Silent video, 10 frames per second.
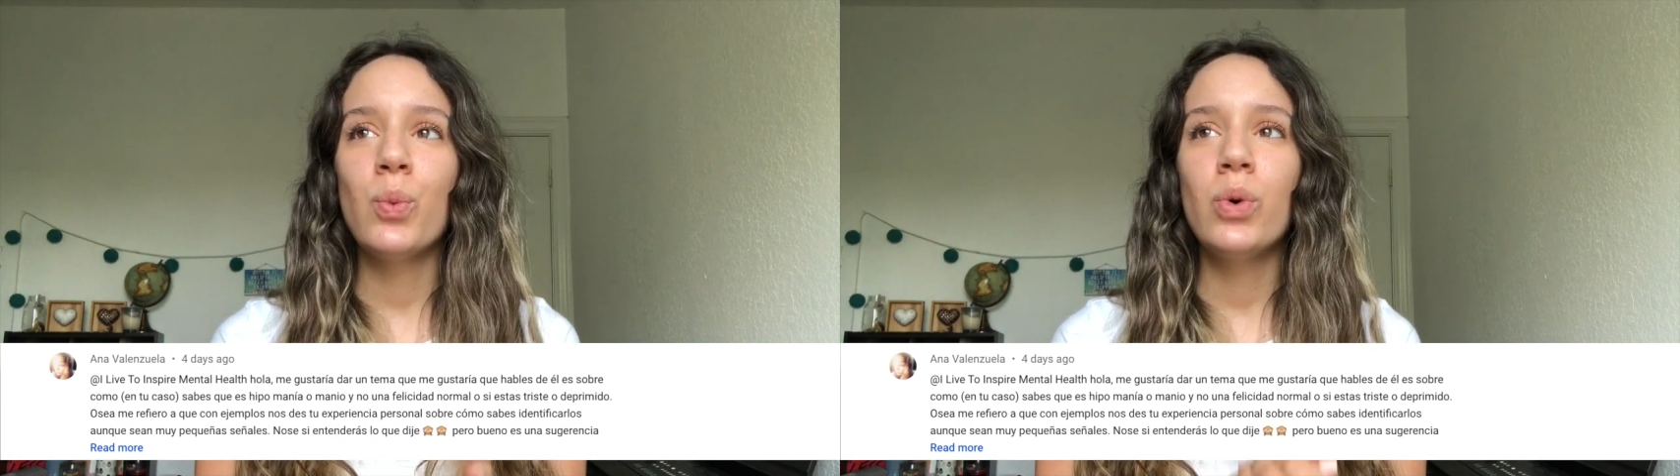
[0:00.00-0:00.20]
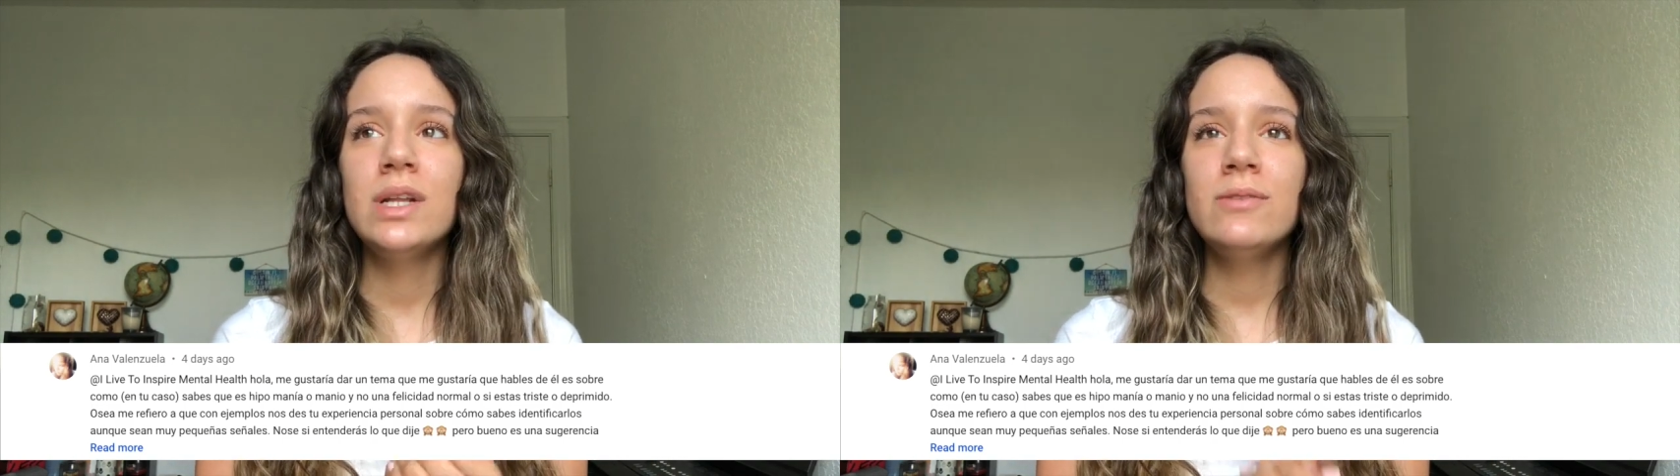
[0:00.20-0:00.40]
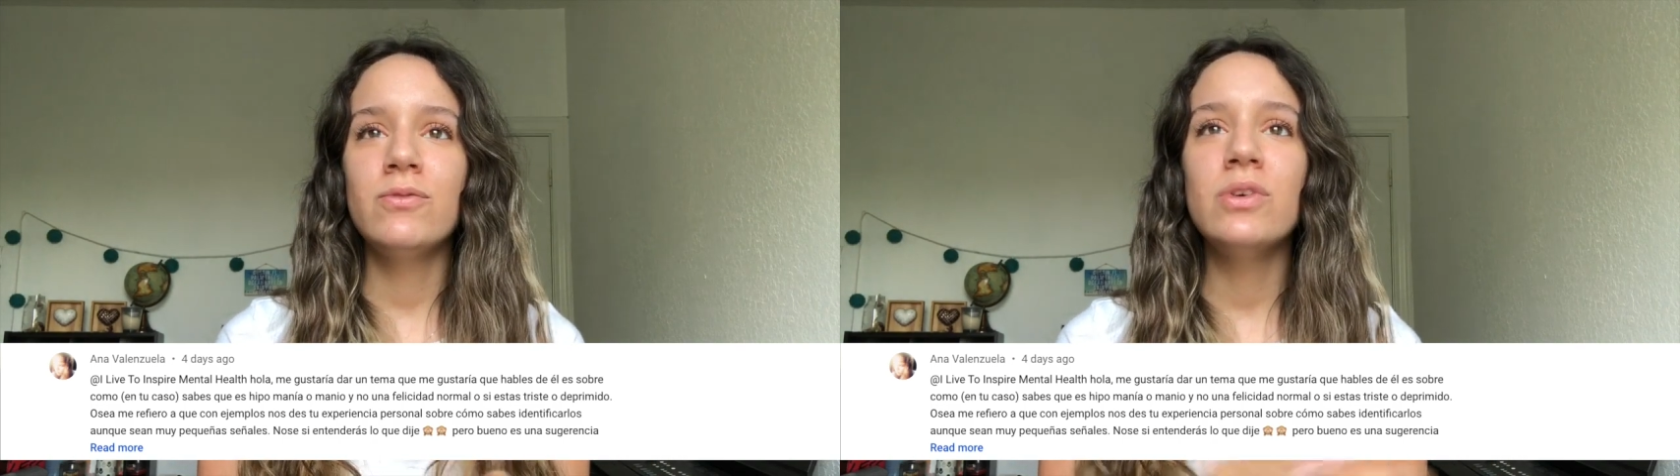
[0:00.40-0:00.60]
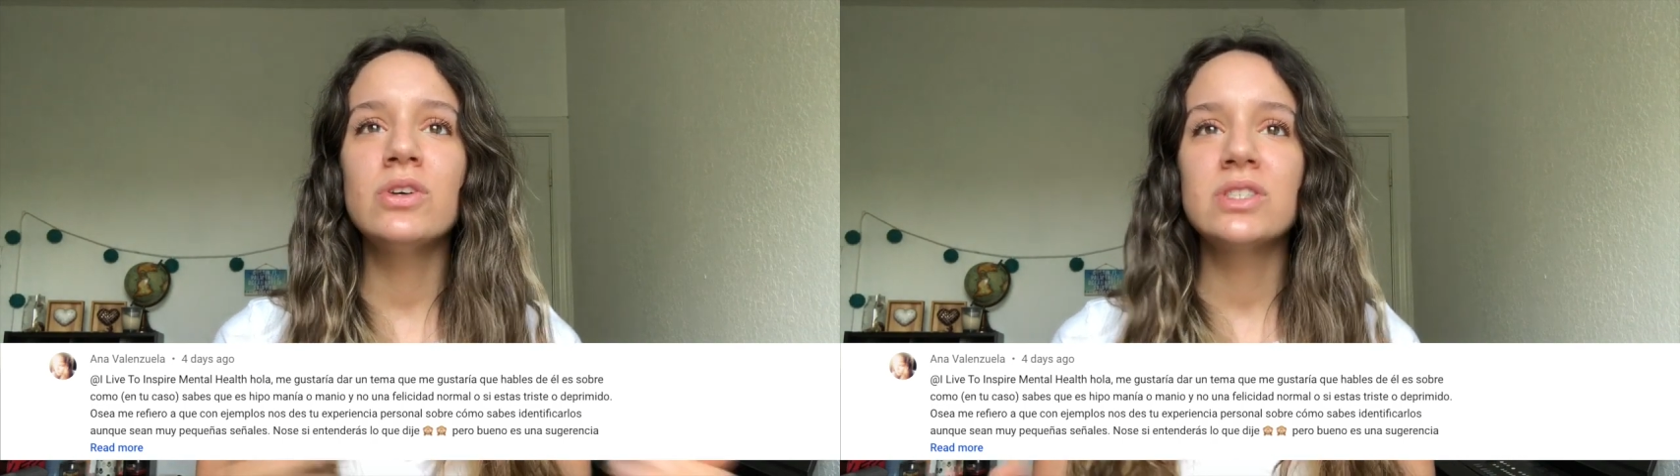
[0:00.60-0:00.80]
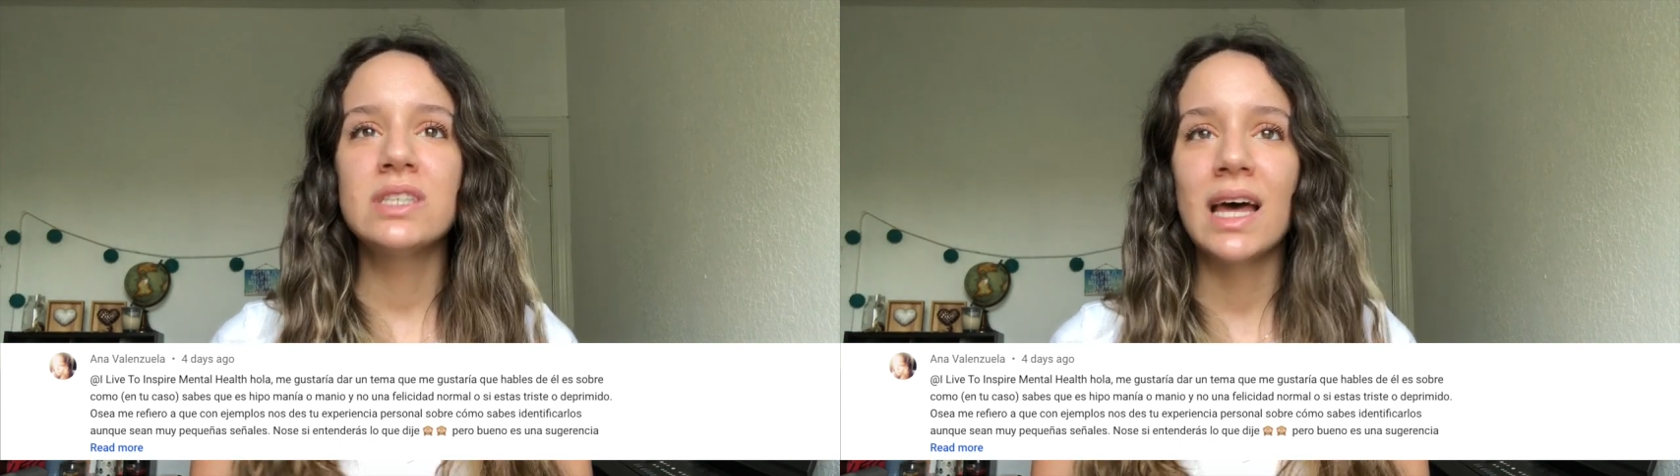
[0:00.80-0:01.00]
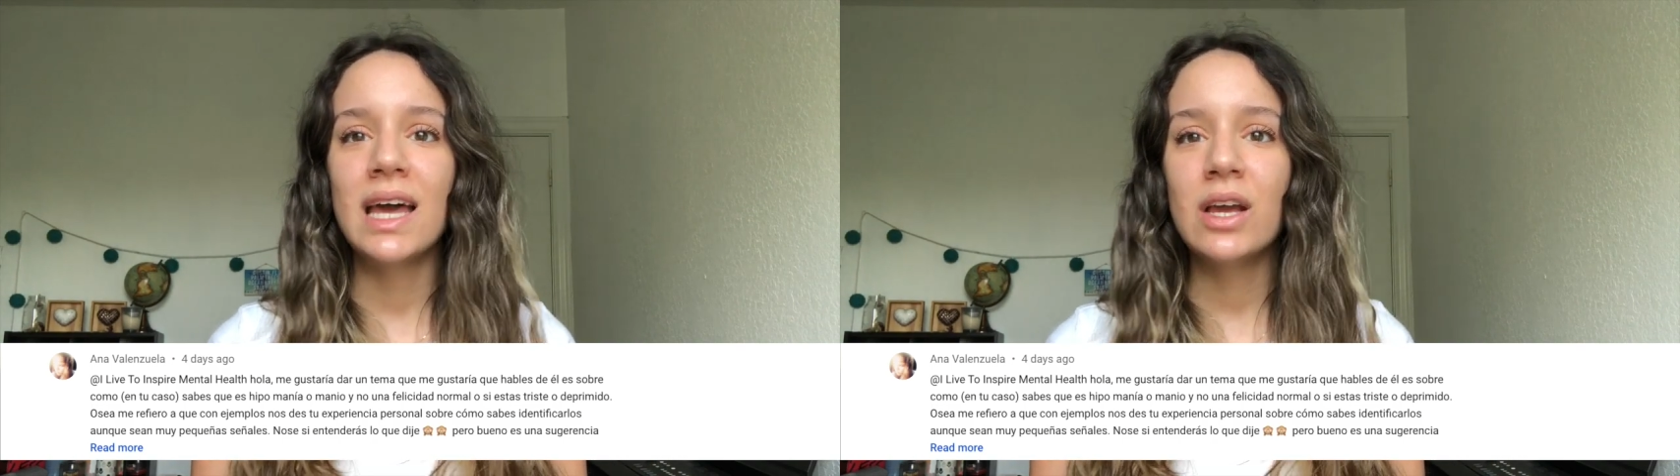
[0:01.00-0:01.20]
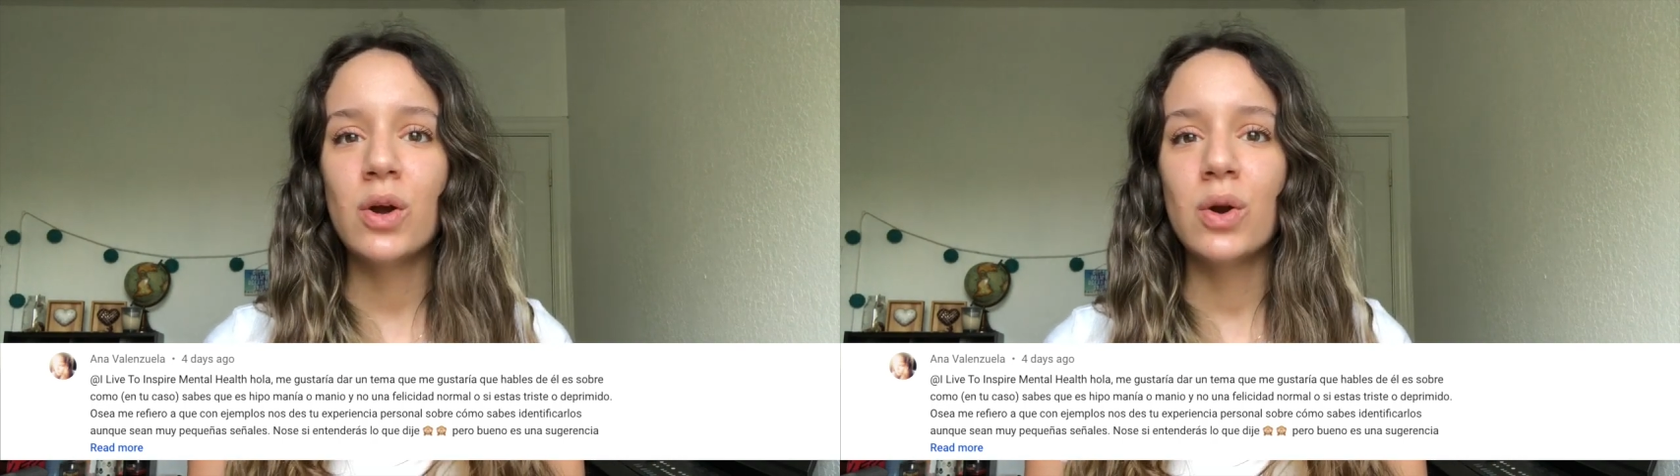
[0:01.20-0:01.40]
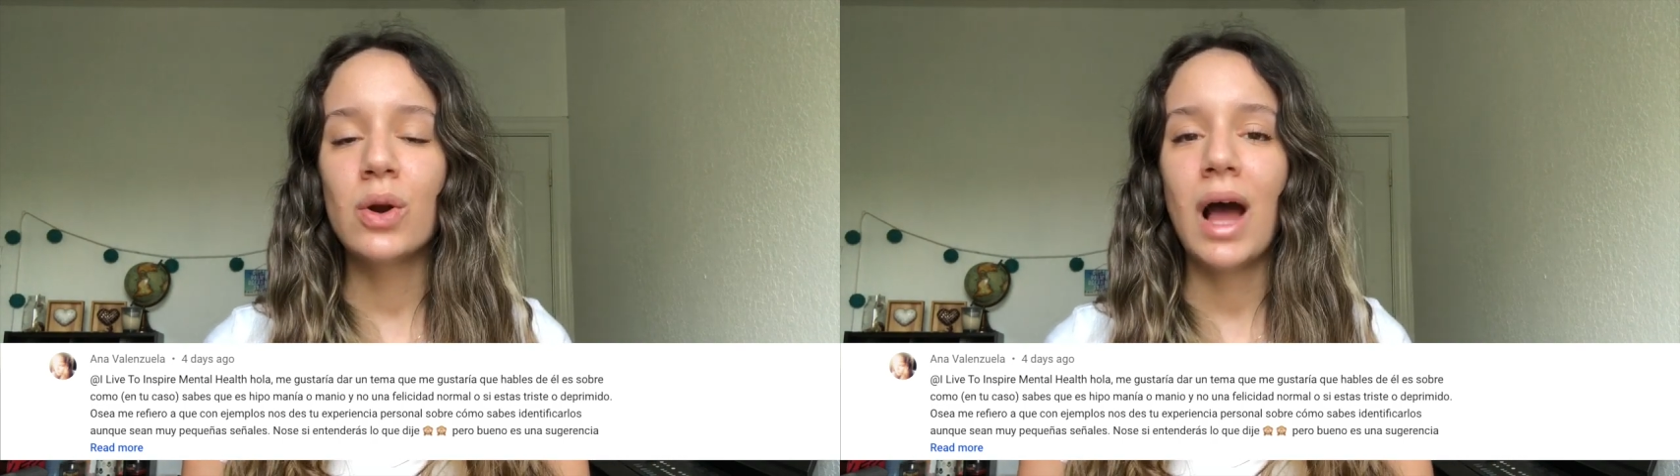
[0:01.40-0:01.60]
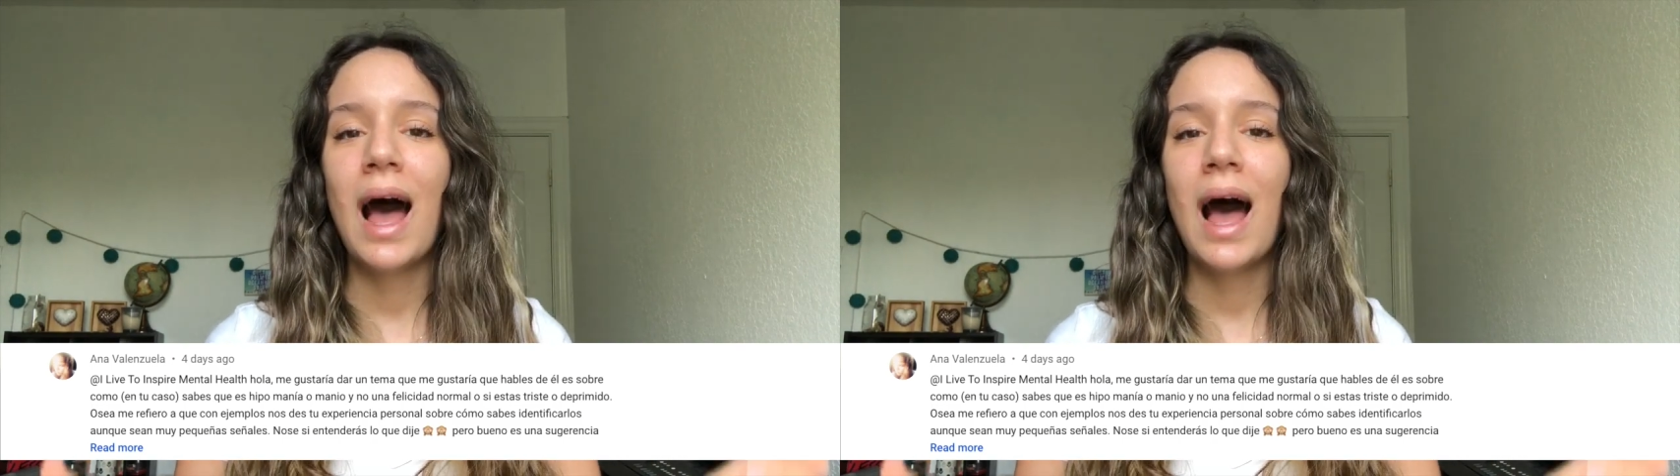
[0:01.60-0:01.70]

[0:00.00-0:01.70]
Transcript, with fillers: what it feels like or